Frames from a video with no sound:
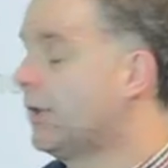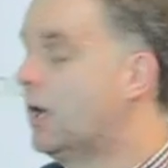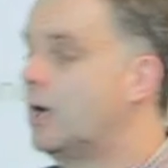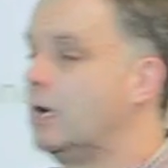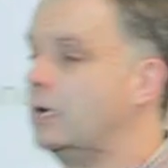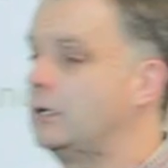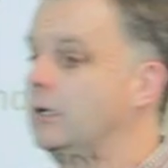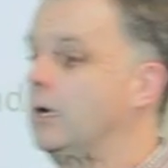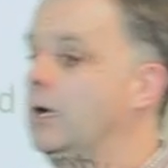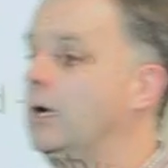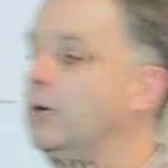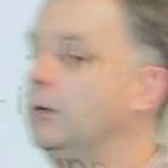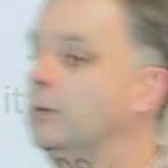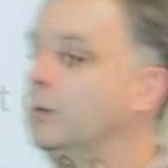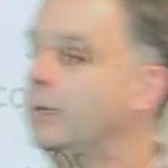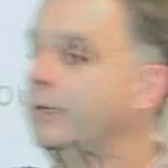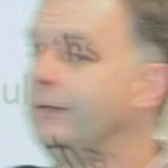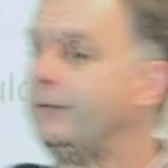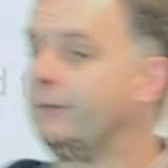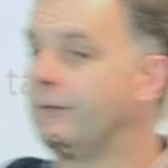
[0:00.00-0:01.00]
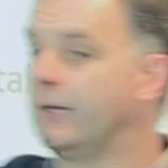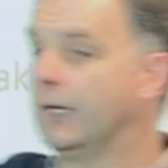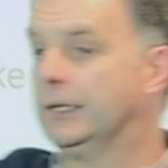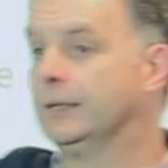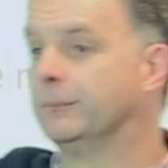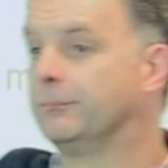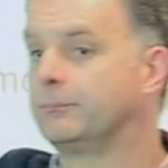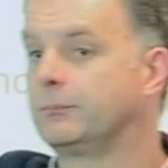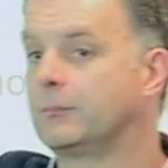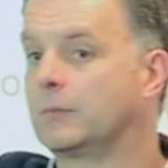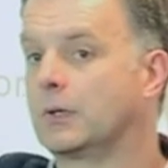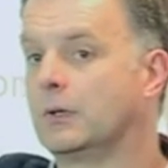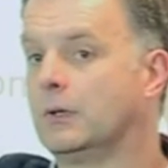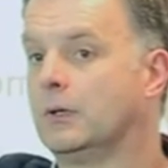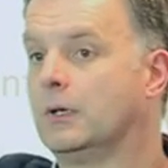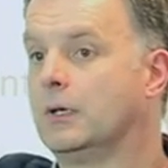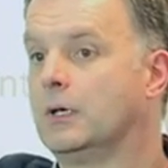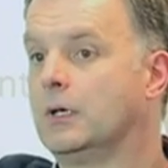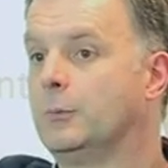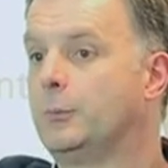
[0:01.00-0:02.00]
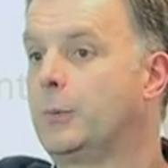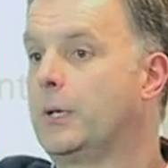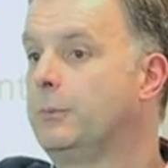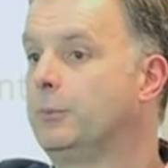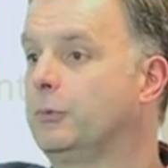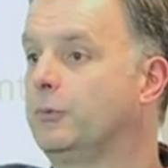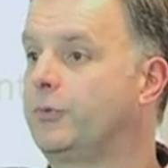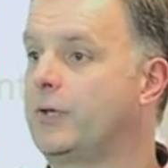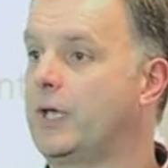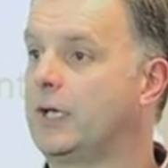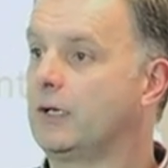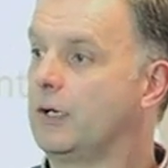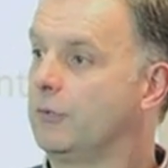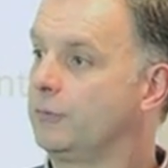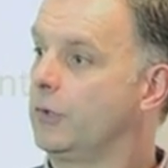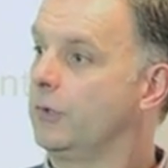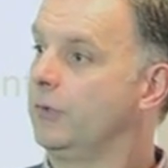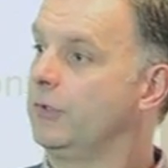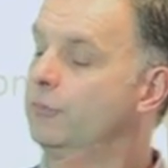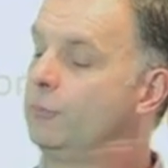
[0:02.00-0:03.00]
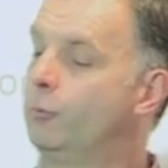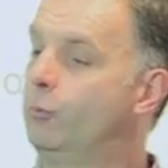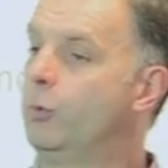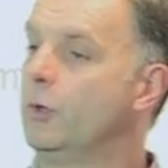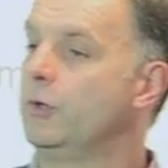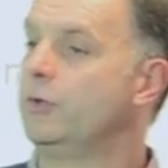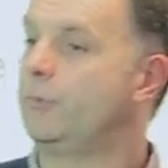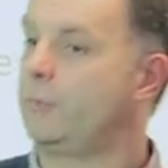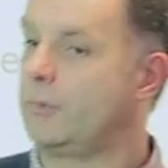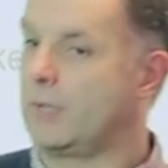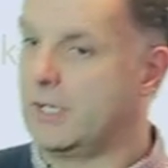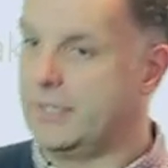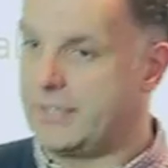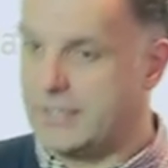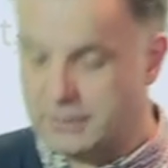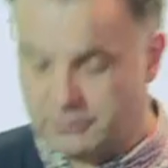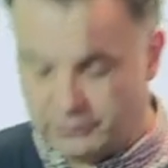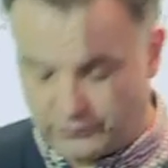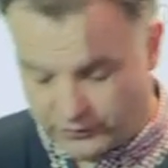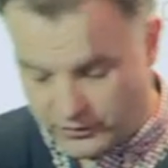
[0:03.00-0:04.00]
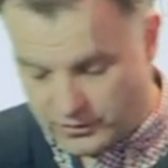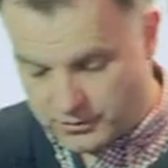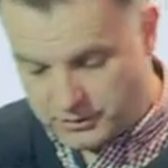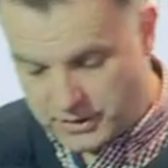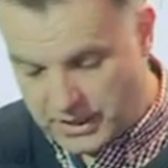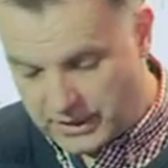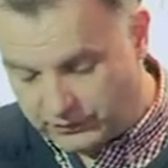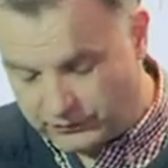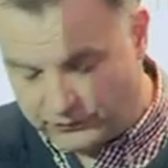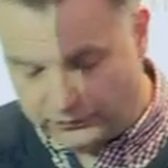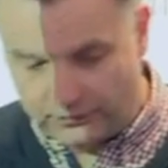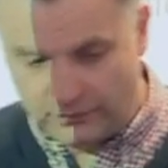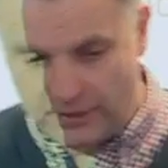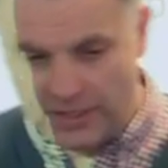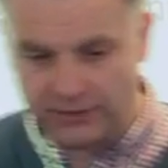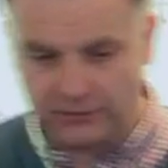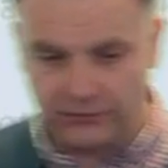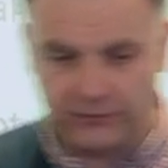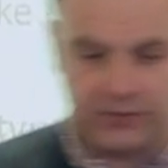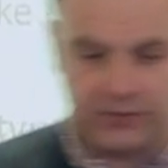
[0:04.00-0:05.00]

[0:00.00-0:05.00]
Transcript: hurdle I always see. People saying, I've got this wonderful idea, it's the next